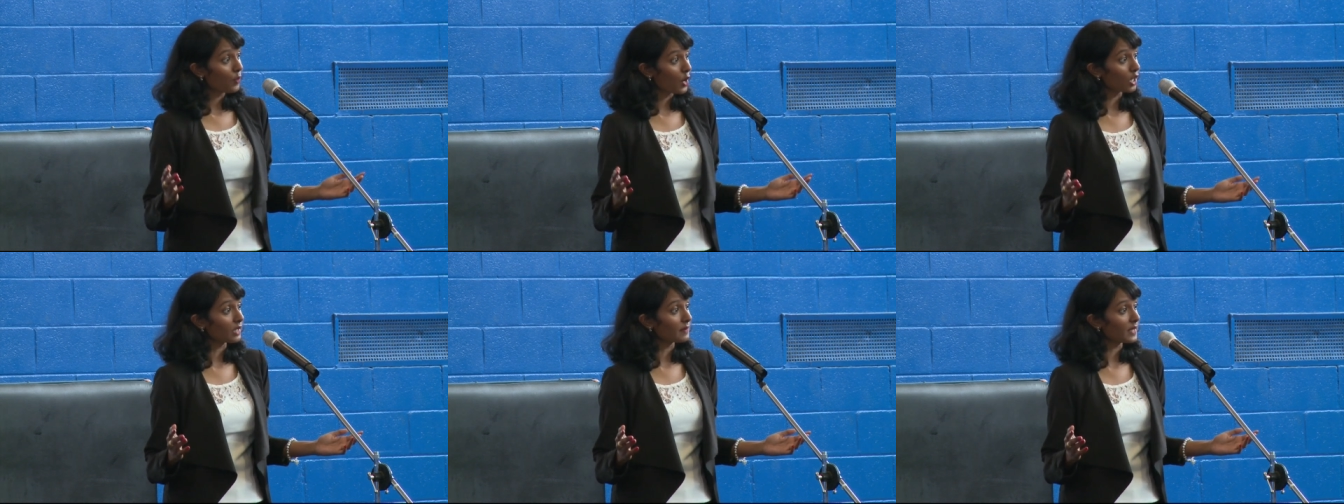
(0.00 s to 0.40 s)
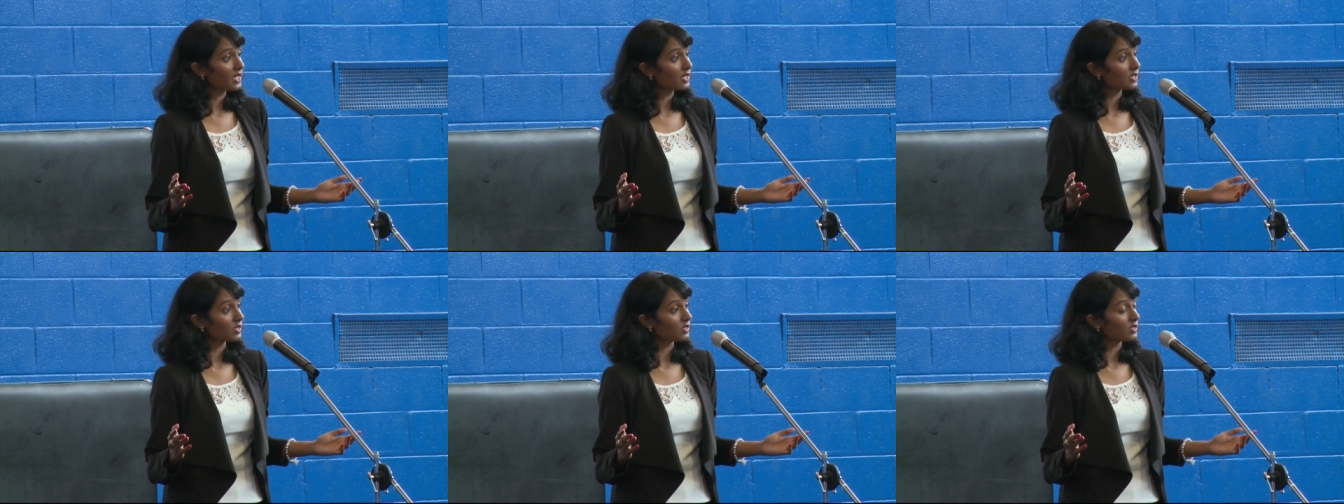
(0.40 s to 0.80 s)

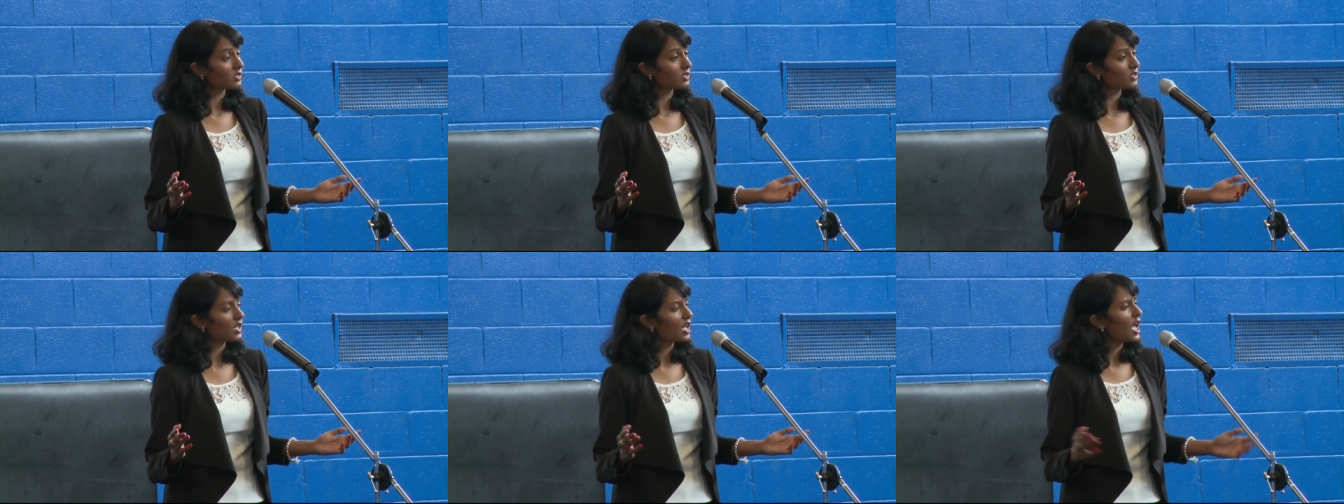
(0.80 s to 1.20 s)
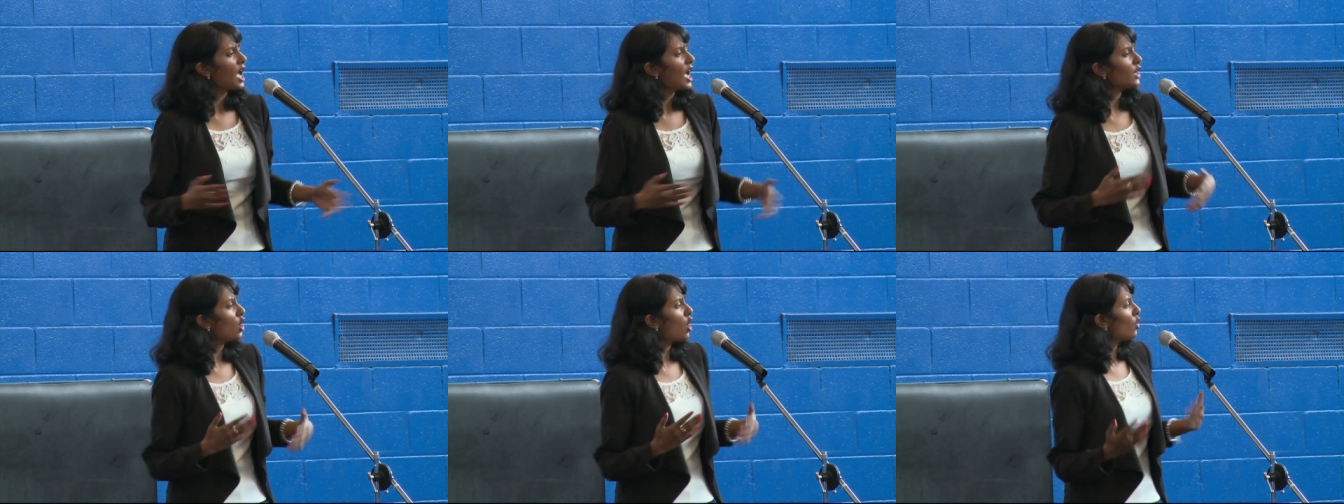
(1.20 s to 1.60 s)
polymyxins,
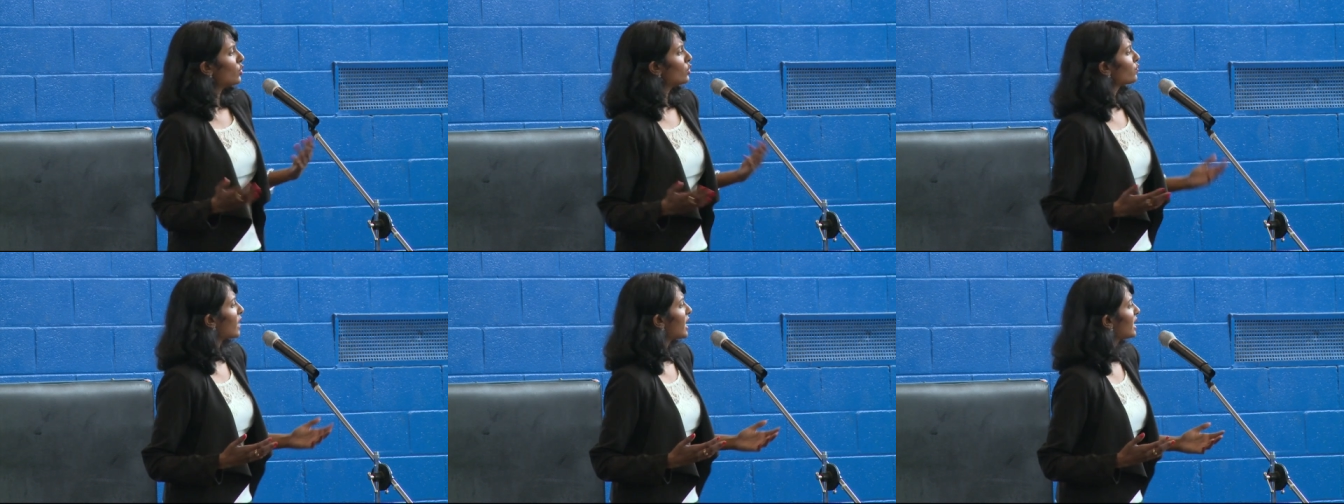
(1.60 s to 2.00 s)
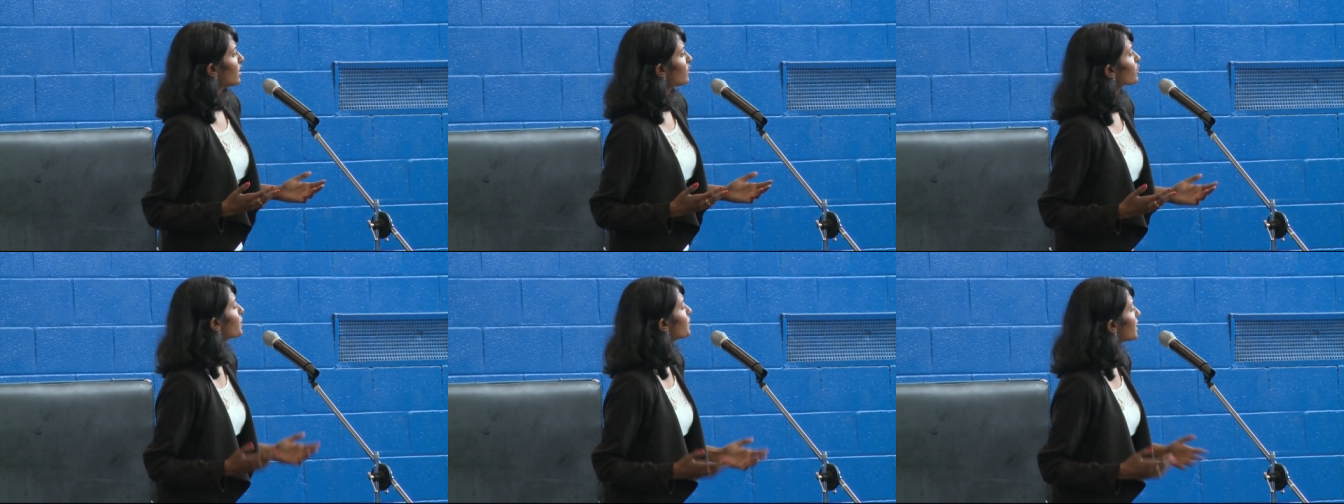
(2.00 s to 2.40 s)
an old
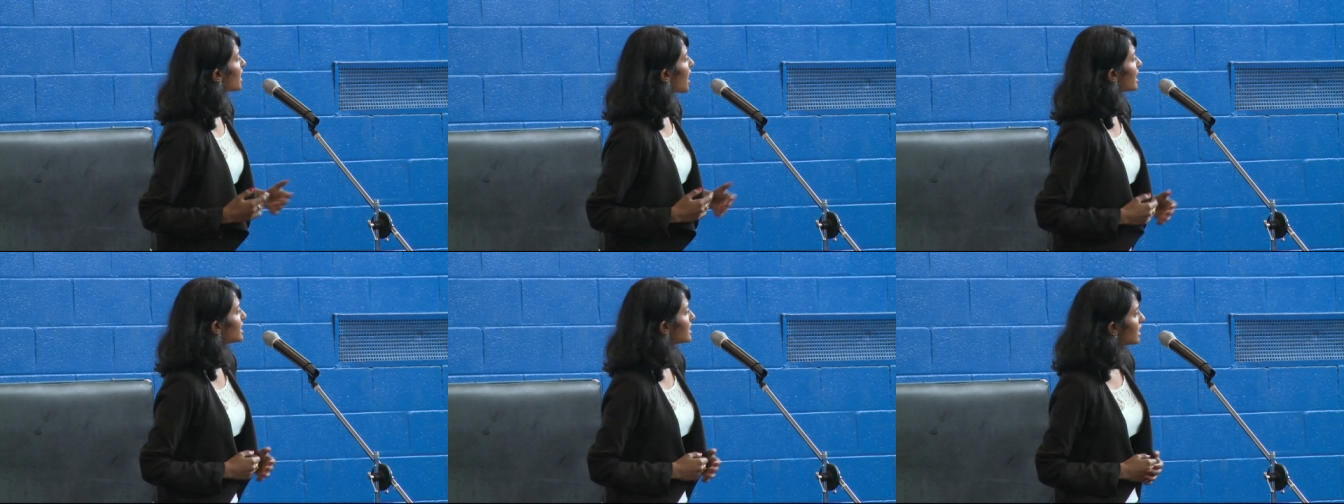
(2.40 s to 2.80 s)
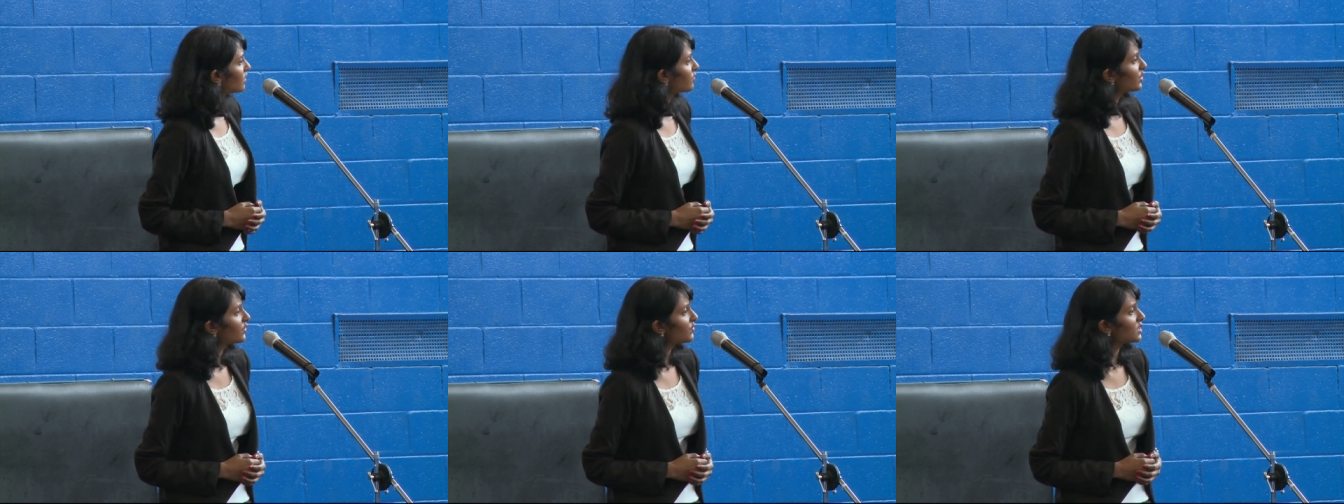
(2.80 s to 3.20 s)
relic from the
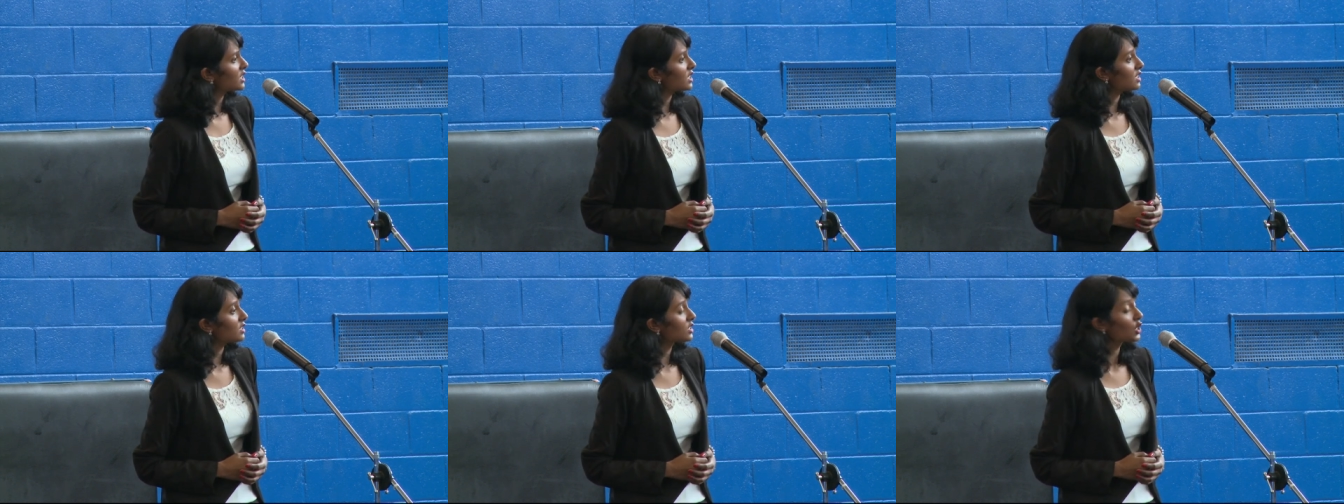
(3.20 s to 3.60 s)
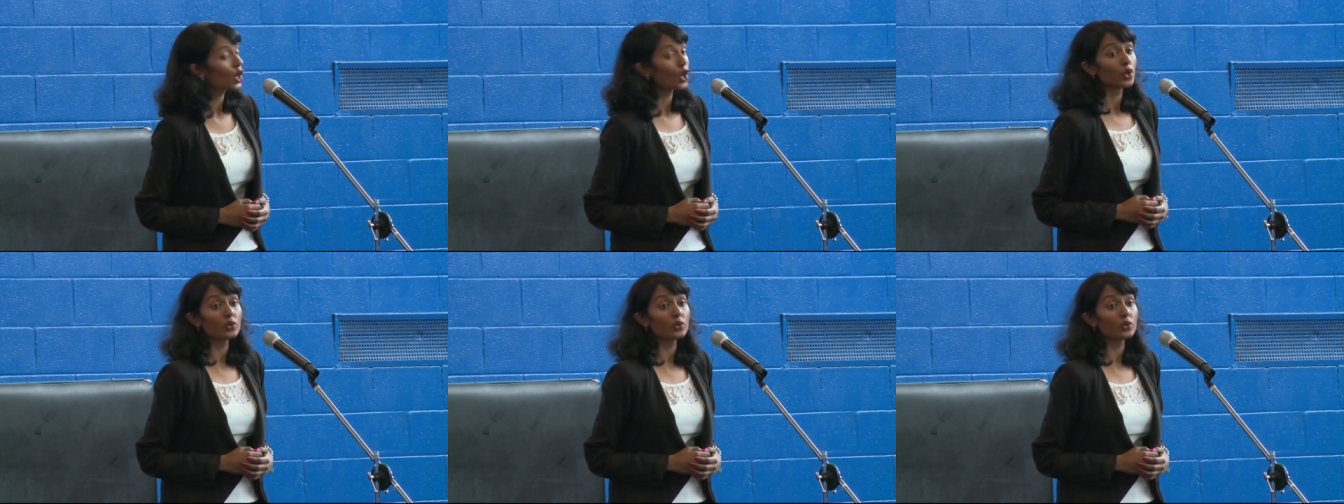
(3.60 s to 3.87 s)
1950s